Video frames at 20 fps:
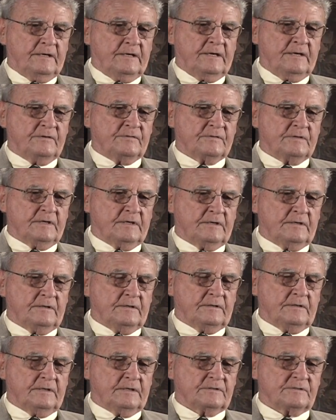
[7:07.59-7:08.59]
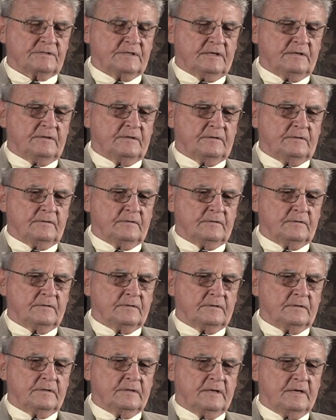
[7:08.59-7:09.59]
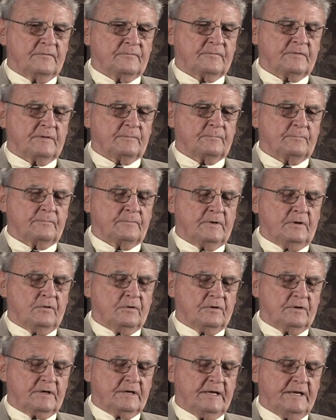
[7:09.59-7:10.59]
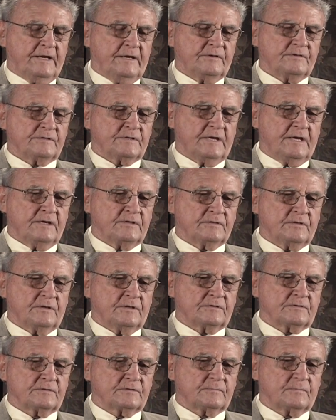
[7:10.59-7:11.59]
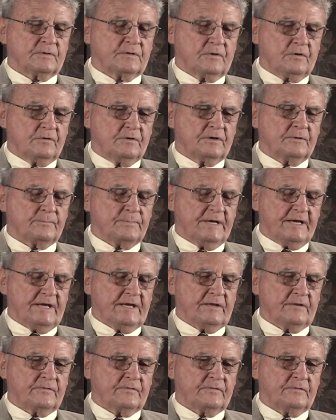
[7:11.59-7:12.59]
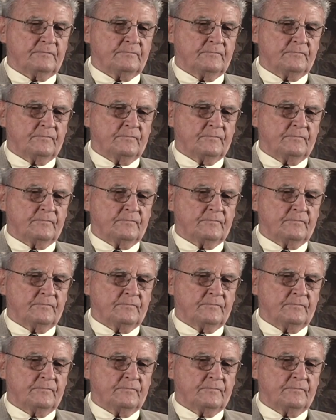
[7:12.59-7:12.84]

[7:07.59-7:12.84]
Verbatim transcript: He said, uh, it said that if the hurricane stays on its current path,